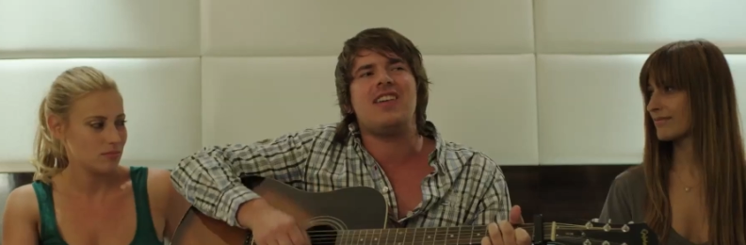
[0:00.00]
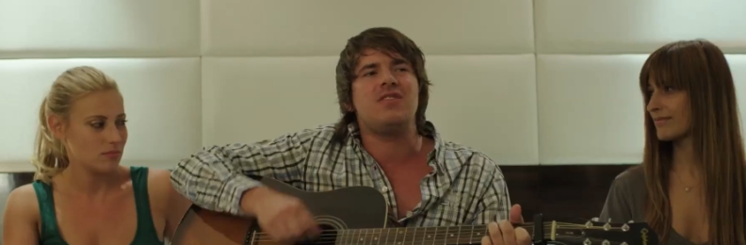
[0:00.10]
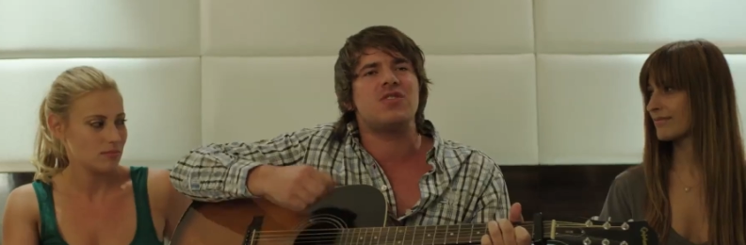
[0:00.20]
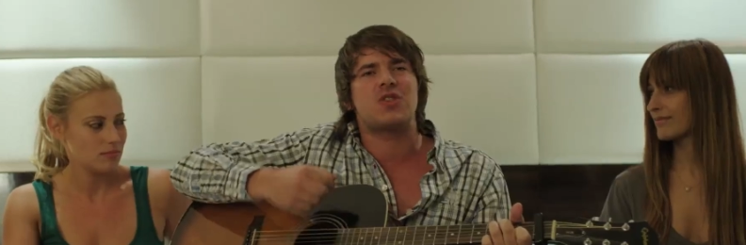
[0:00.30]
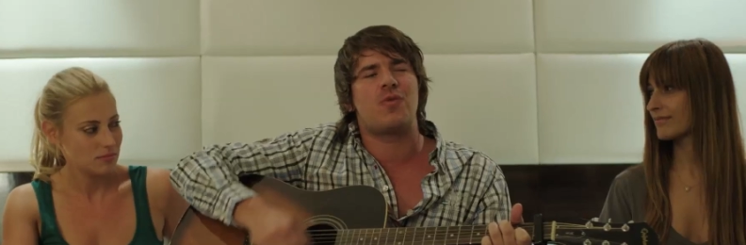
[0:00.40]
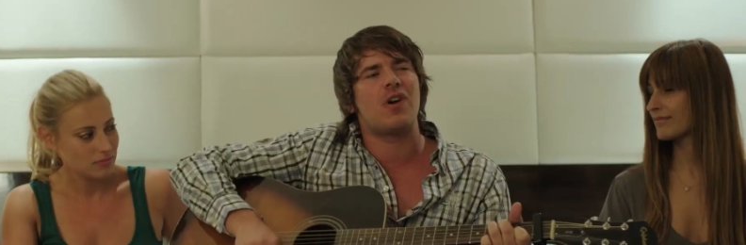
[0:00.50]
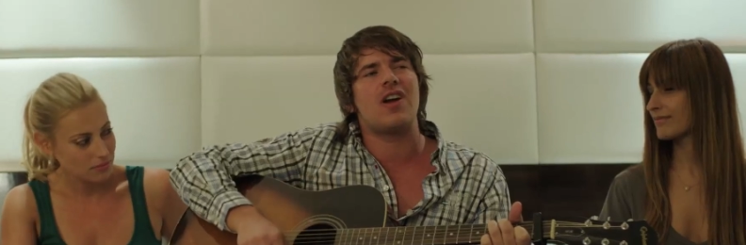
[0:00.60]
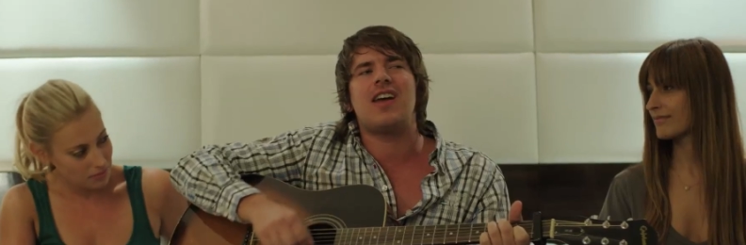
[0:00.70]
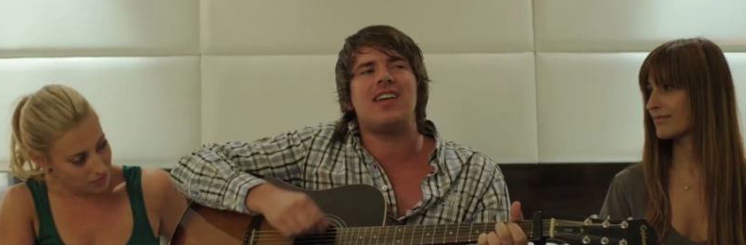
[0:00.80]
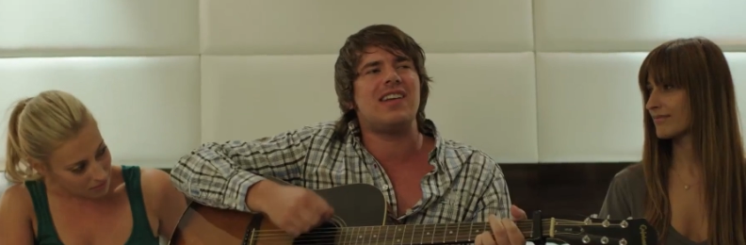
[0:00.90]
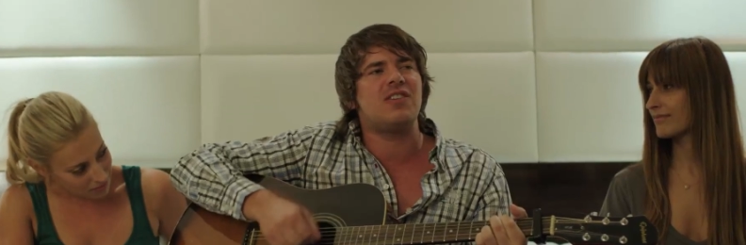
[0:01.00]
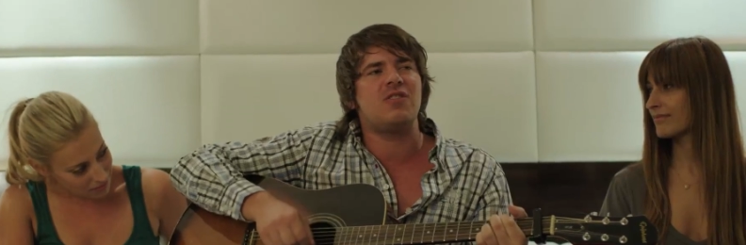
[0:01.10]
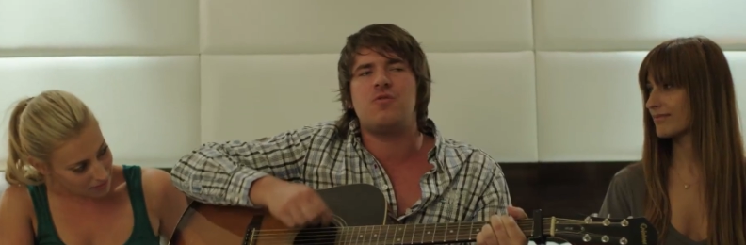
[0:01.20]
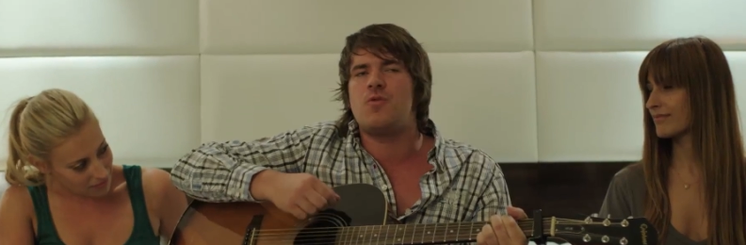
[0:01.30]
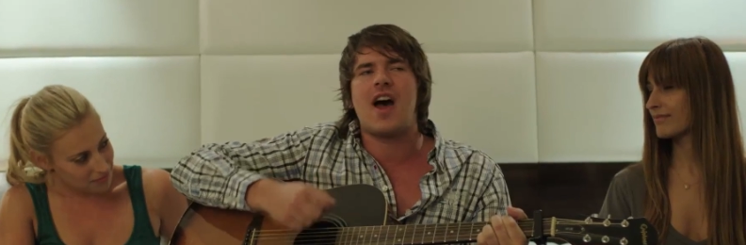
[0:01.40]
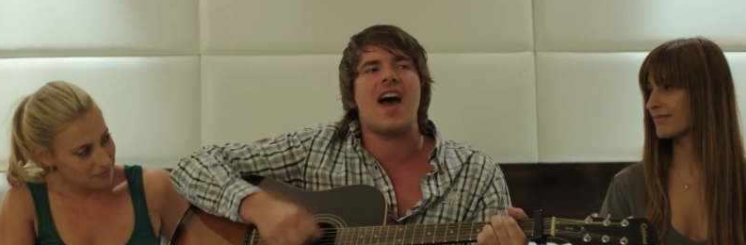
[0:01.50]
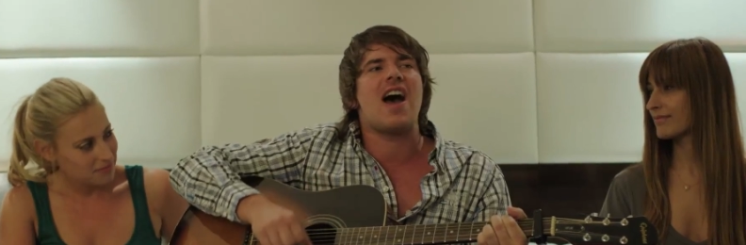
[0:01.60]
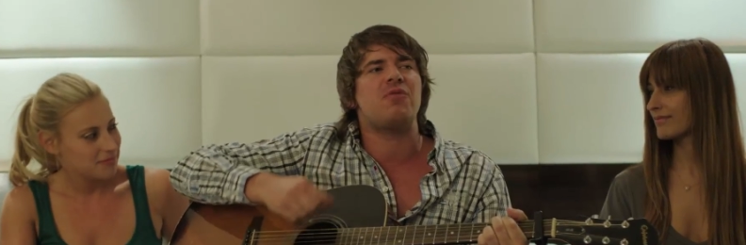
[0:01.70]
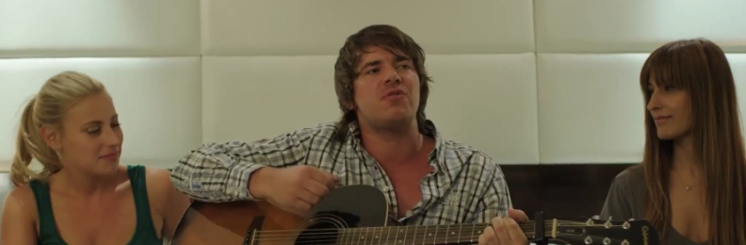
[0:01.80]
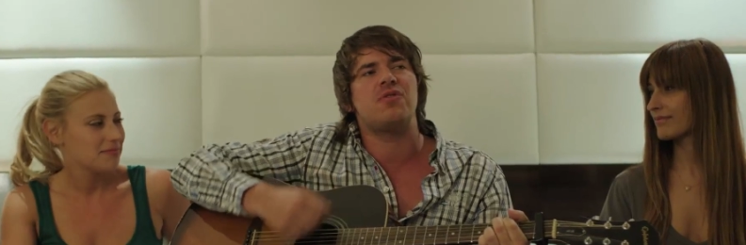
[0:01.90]
Speaker 1: it and spread it
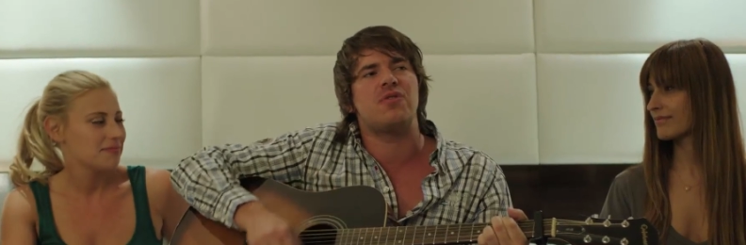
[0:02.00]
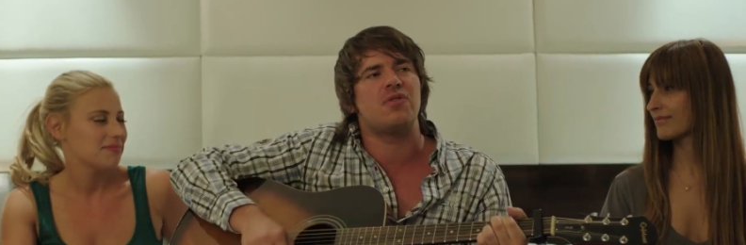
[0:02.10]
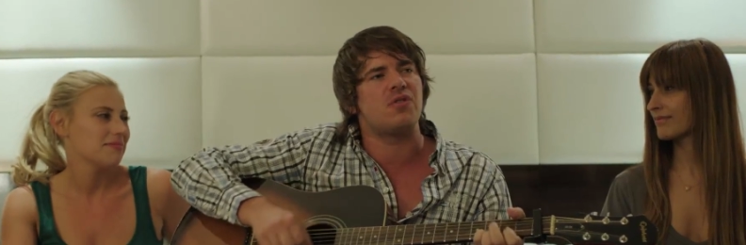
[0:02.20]
around.